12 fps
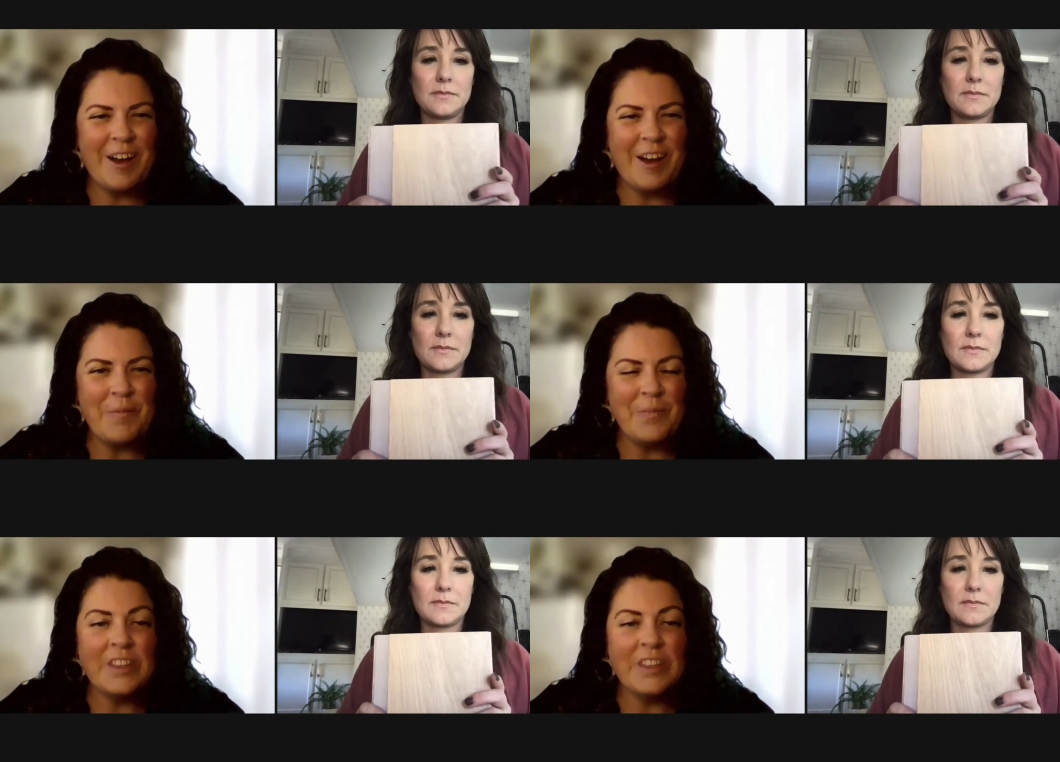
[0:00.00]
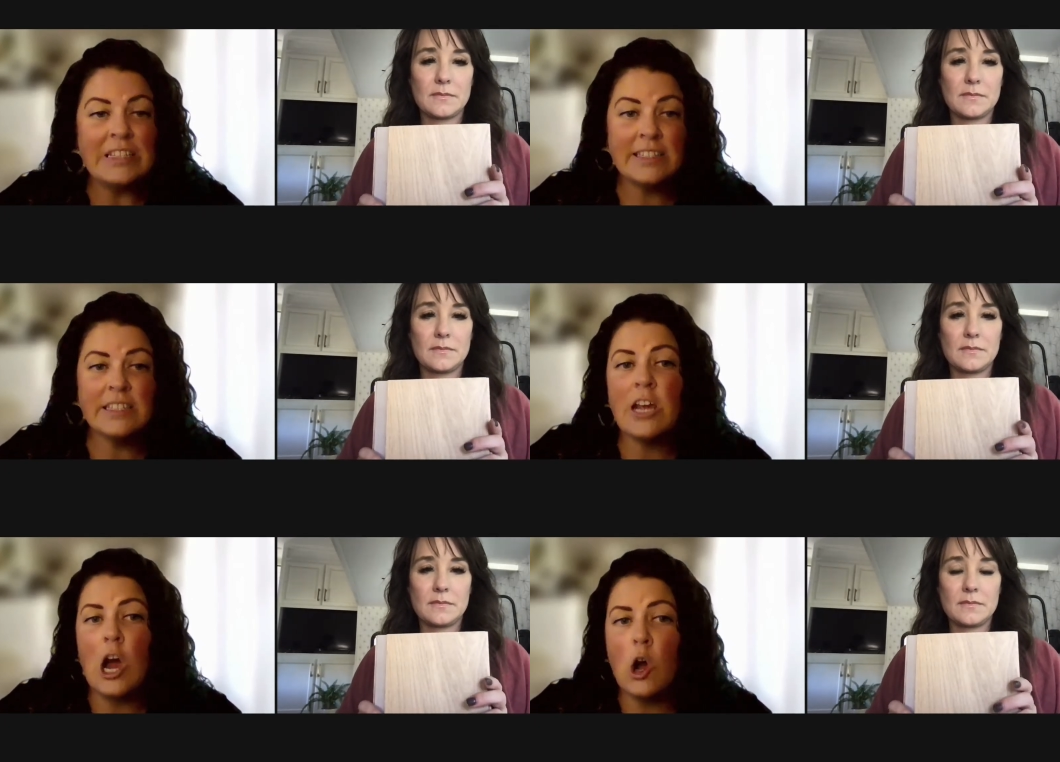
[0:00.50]
Speaker 1: Um,
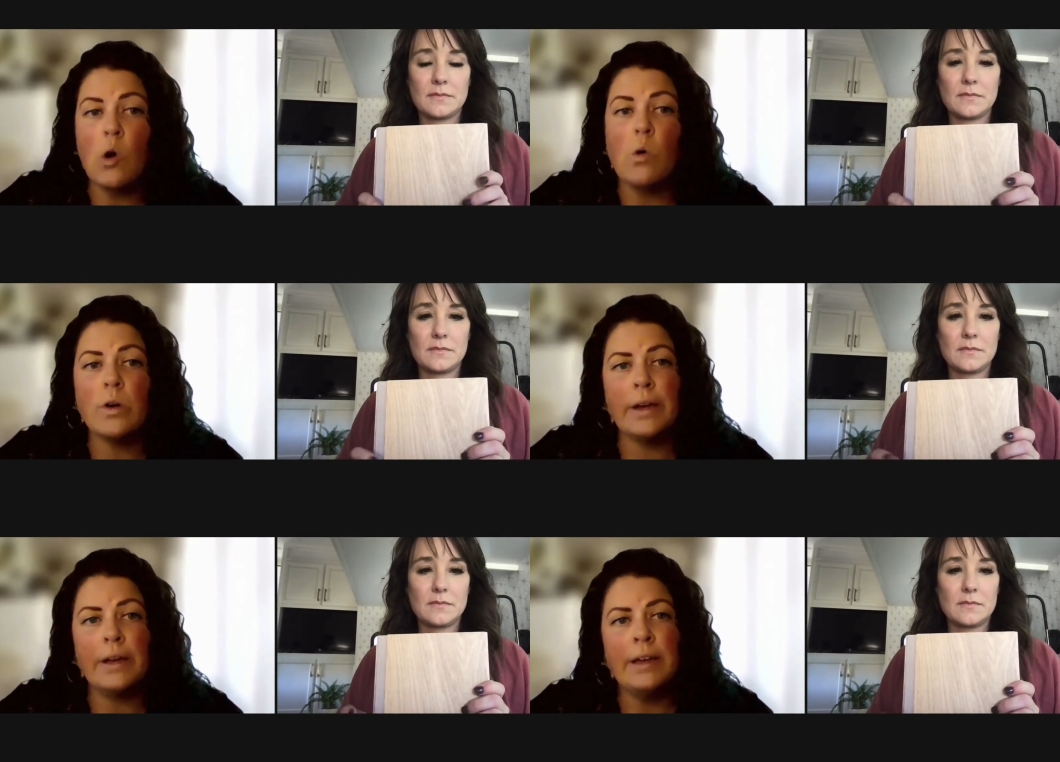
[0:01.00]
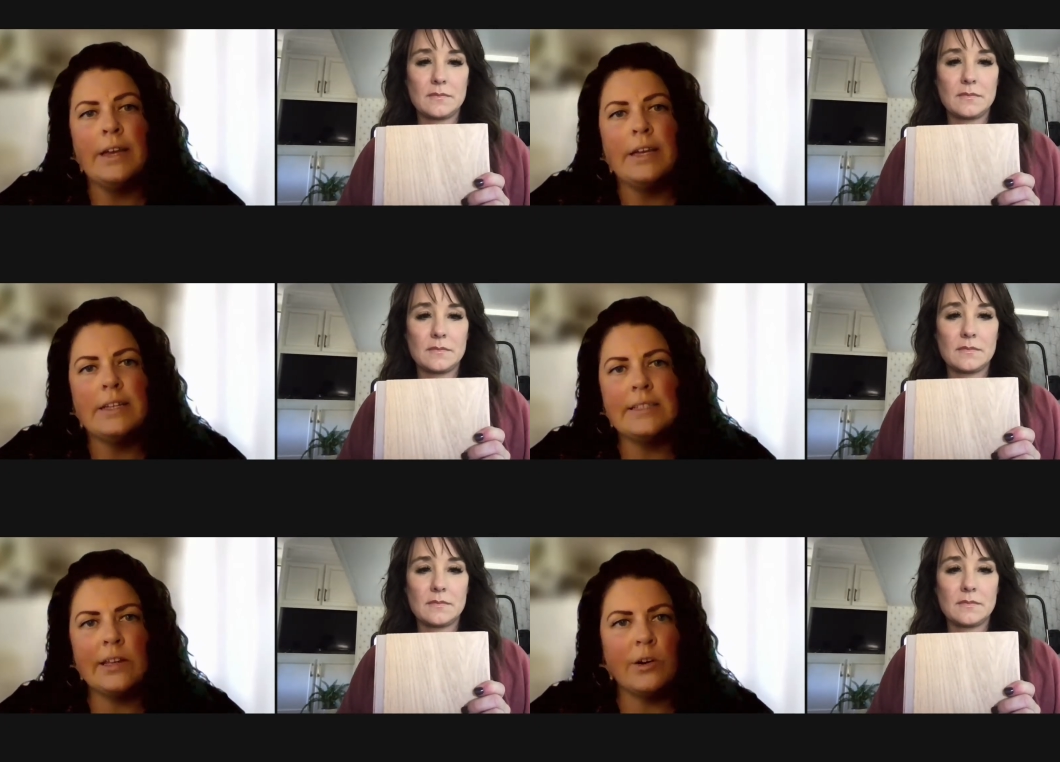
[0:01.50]
this is an oak.
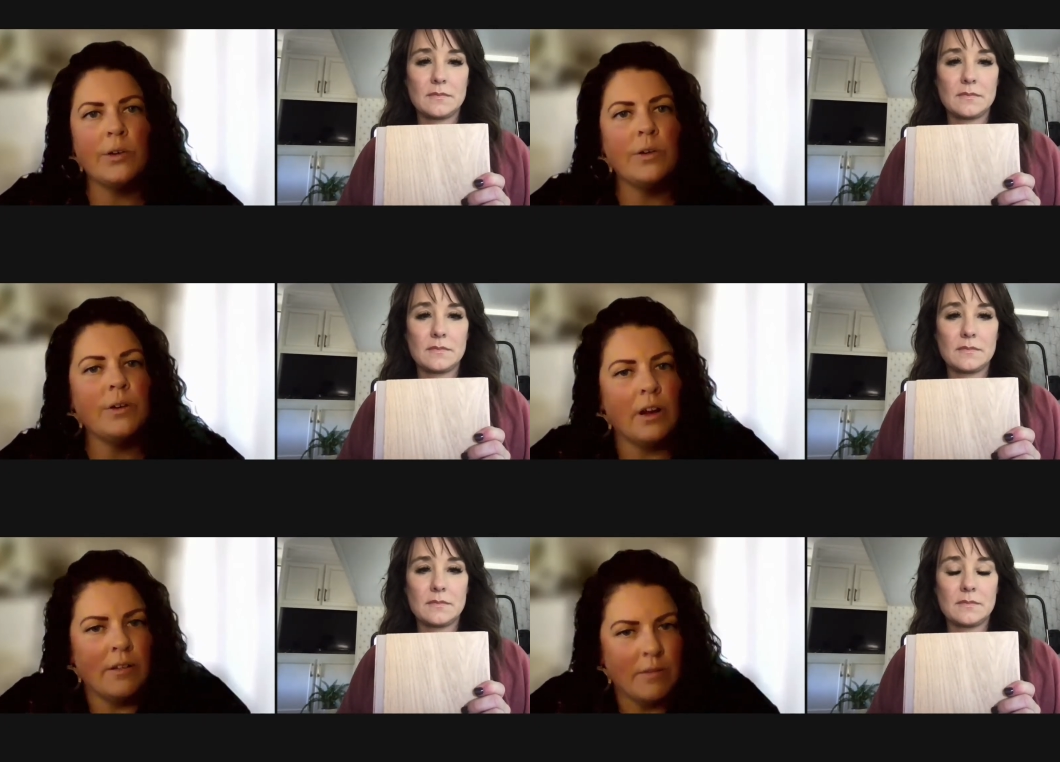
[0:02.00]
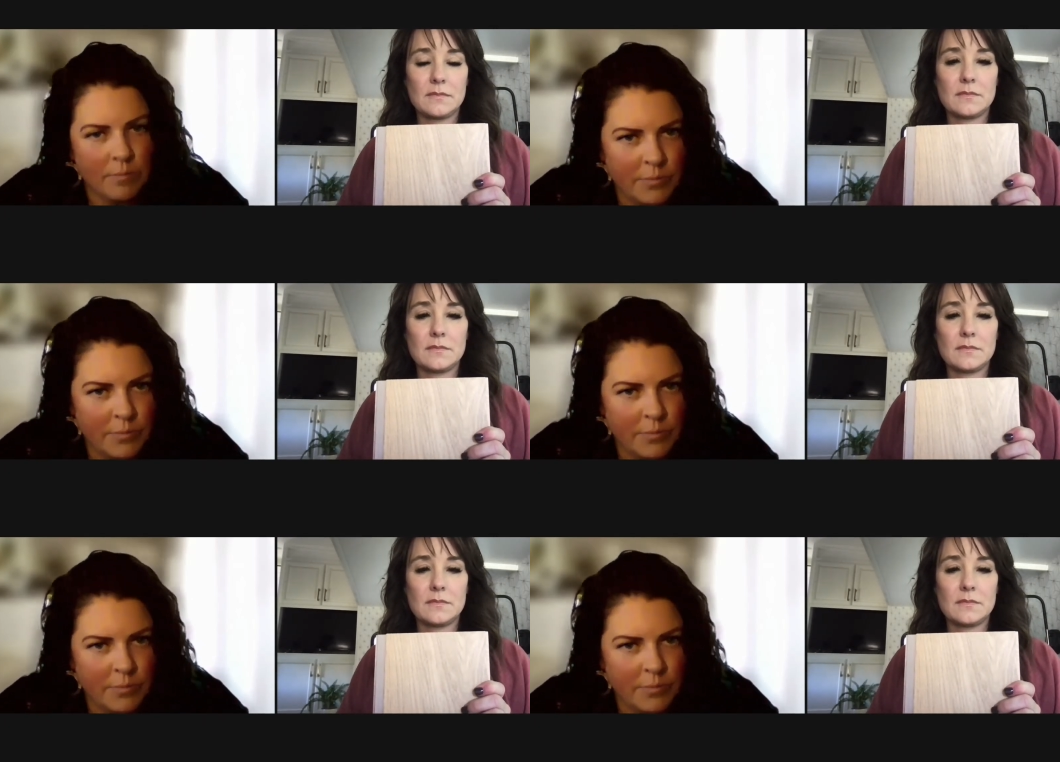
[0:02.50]
So